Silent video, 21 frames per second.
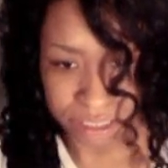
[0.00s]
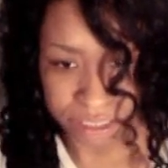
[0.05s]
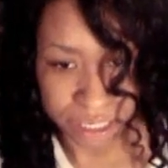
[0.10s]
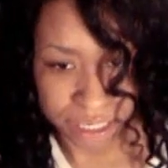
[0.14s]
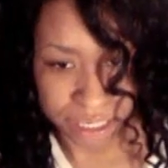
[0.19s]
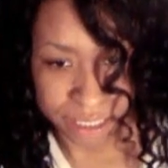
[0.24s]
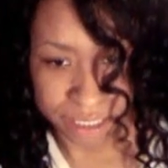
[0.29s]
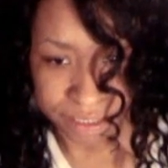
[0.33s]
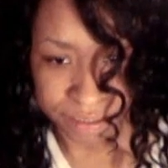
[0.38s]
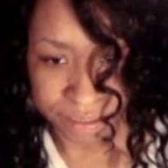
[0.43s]

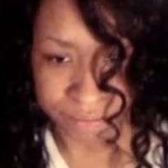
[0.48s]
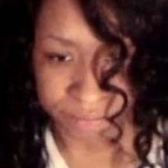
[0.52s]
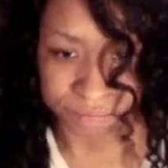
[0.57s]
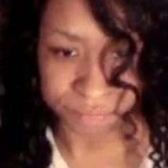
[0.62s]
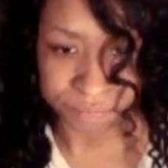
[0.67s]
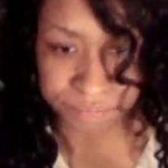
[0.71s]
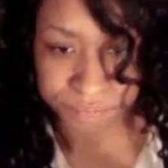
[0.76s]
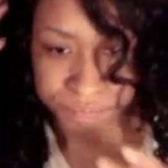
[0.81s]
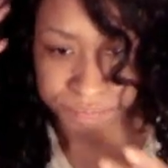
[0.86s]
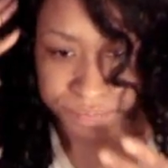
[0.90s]
like.
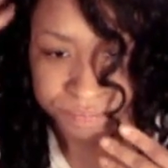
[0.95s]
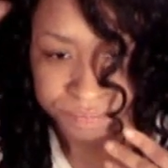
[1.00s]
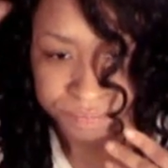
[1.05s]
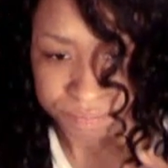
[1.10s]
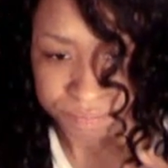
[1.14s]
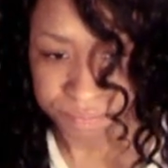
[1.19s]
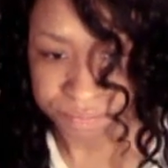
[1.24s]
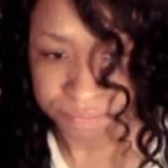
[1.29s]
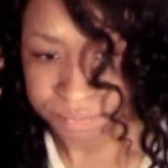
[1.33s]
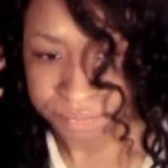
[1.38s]

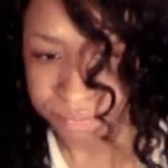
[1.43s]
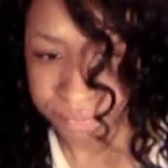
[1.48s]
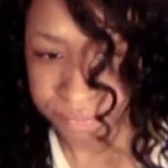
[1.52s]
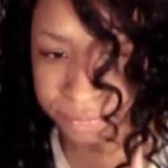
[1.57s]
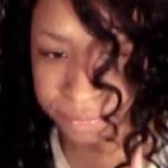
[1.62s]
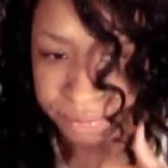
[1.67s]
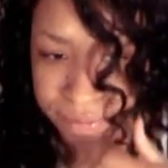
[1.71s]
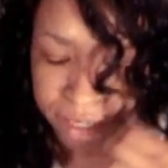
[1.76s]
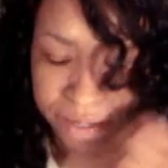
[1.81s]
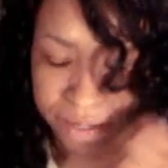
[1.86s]

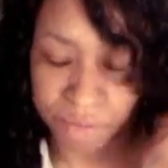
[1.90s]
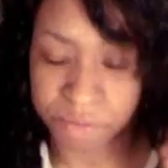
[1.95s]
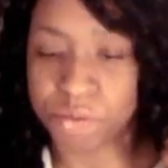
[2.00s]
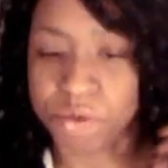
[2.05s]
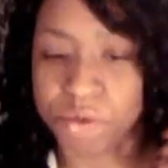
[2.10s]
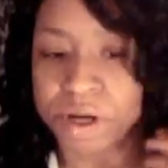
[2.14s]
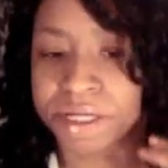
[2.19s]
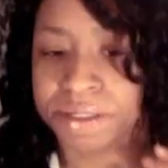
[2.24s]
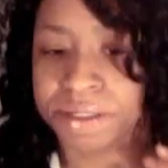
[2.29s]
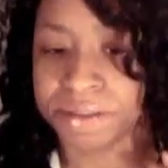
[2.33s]
That
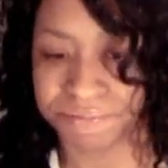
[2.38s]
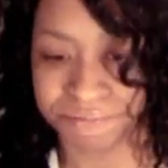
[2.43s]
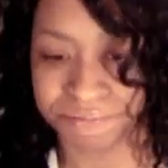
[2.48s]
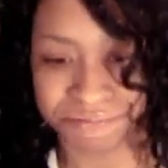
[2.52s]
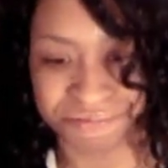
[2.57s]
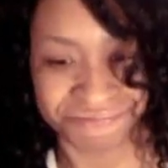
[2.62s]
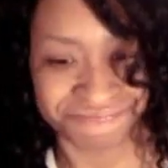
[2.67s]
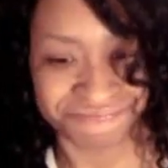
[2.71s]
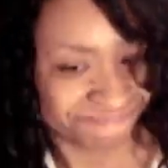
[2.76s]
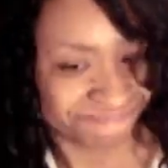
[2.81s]
one
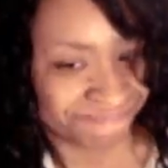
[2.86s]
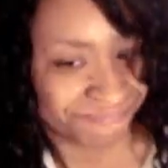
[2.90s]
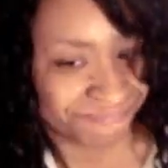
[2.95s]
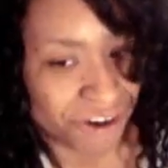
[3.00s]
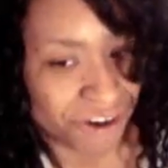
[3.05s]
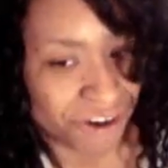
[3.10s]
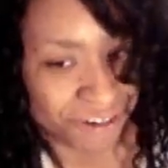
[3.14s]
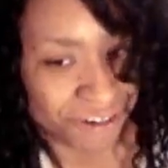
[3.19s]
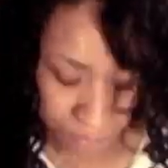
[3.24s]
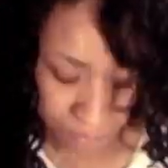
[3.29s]

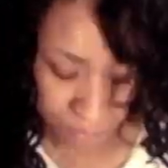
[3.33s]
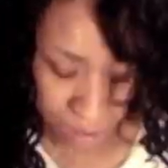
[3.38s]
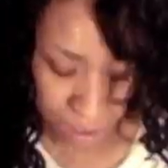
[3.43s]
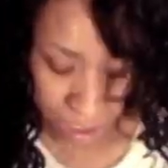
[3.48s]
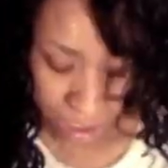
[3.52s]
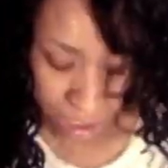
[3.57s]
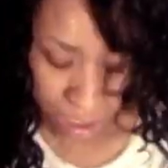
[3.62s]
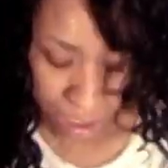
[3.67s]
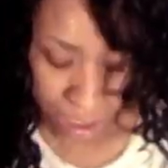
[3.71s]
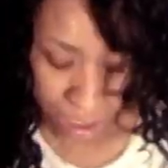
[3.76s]
part.
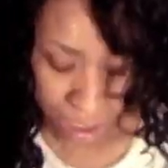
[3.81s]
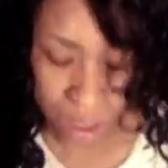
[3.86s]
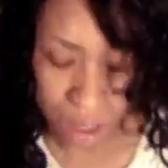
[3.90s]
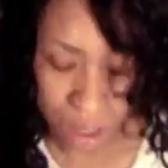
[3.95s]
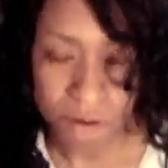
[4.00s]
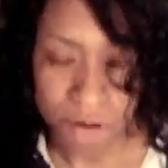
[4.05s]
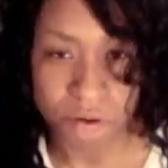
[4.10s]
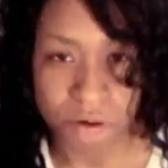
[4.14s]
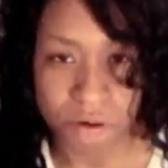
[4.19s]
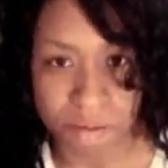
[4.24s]

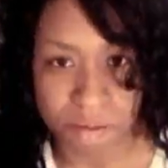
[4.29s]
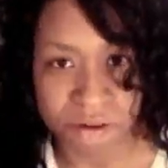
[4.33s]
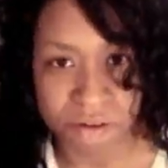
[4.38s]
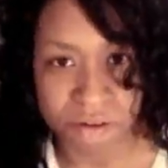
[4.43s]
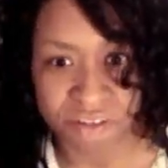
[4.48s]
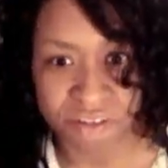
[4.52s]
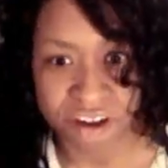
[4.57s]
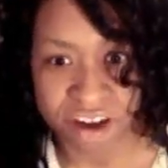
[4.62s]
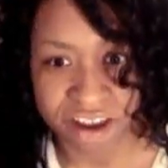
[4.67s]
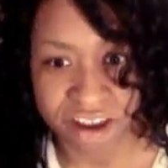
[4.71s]
Oh crap, I
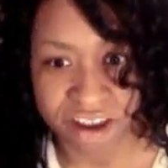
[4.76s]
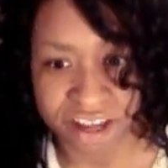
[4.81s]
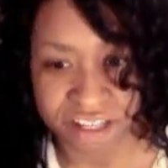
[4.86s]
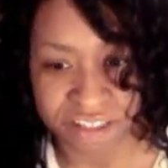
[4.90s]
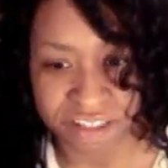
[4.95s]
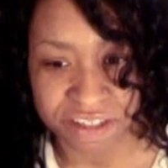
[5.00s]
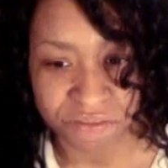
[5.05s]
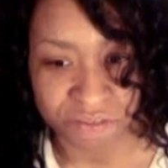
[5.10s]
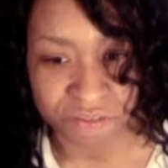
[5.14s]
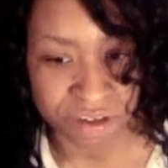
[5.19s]
forgot I got
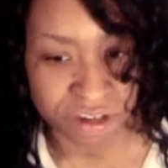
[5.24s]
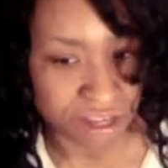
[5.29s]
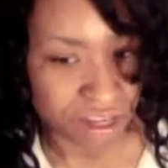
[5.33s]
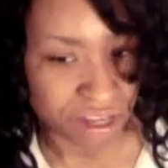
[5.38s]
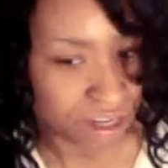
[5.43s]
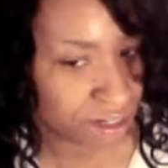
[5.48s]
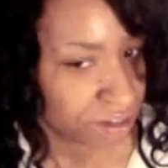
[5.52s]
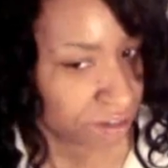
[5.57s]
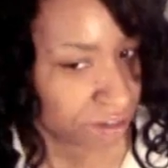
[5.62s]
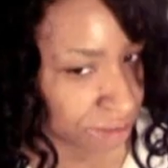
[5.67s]
different
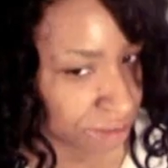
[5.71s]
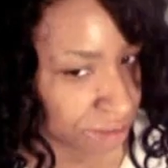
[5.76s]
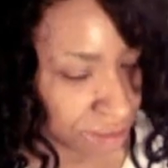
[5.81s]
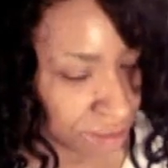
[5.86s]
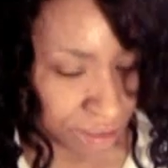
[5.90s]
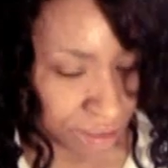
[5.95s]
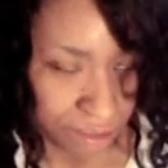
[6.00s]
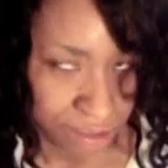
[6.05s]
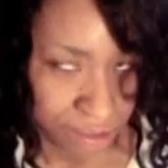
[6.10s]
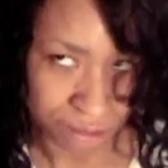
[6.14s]
colors.
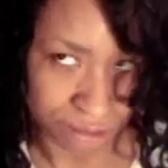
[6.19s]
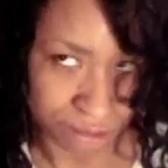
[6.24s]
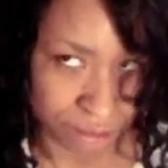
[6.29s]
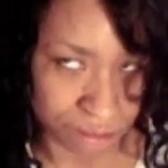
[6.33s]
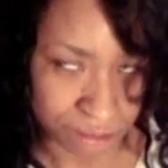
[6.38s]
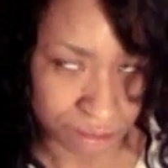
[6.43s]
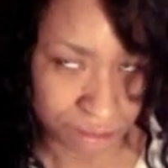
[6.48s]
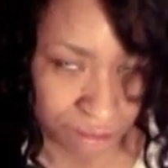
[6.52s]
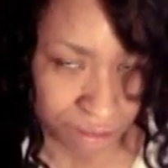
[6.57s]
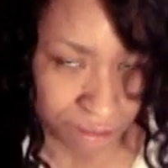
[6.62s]

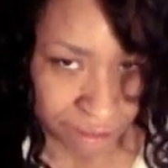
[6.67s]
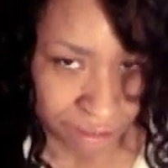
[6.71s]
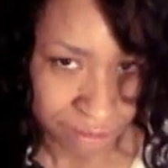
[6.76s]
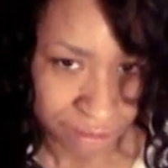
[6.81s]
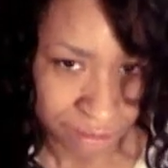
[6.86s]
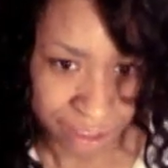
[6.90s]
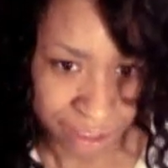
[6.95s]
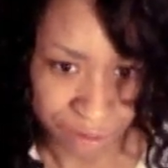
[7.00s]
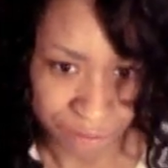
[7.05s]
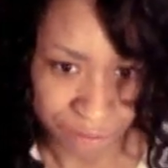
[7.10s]
I
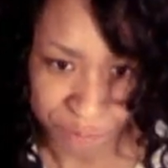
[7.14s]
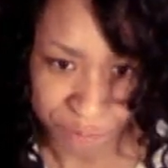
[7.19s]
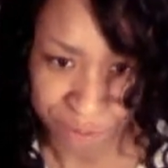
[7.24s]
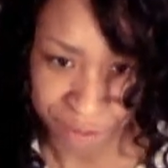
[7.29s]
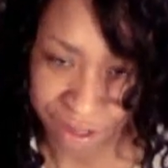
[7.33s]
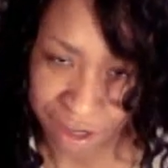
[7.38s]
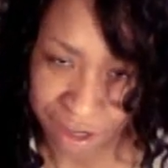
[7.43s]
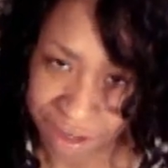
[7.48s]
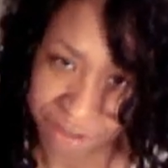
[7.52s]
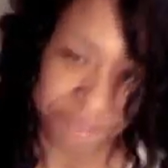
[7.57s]
didn't even put the
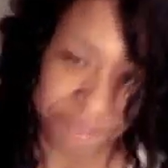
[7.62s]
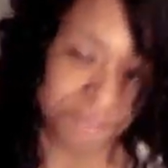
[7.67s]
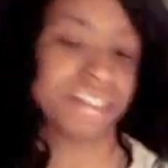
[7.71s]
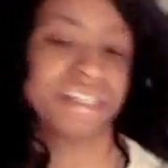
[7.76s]
colors